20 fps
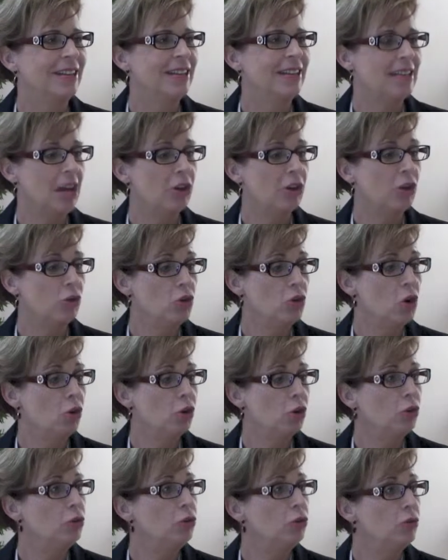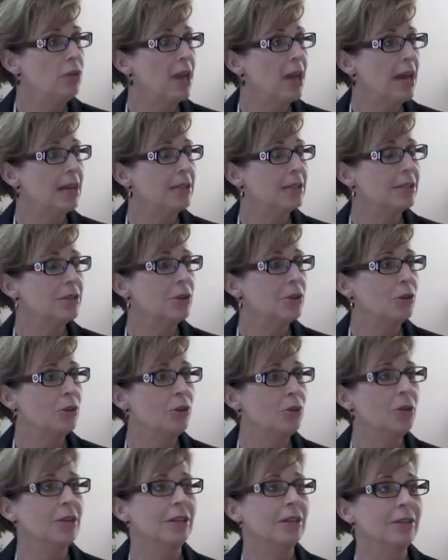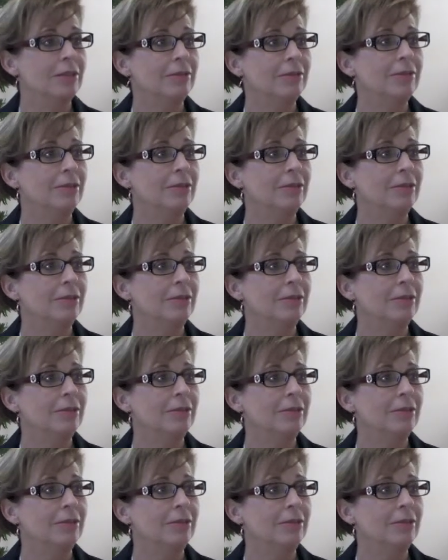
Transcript: And now you do that, so you can...